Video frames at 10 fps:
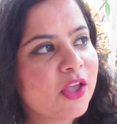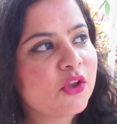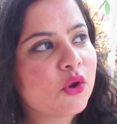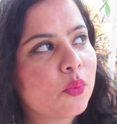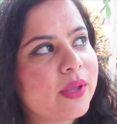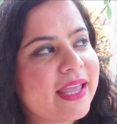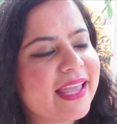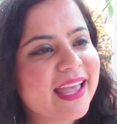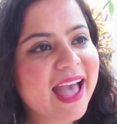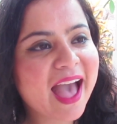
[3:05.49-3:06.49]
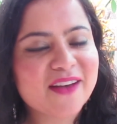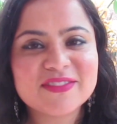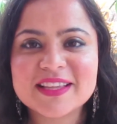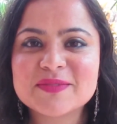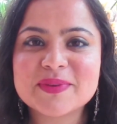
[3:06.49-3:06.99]
you know, we
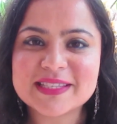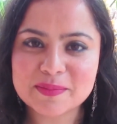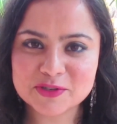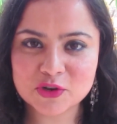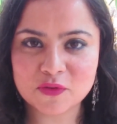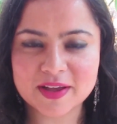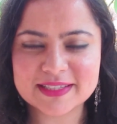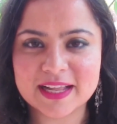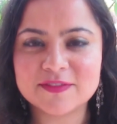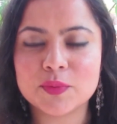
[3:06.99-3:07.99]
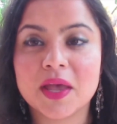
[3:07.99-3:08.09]
have this perception of ourselves.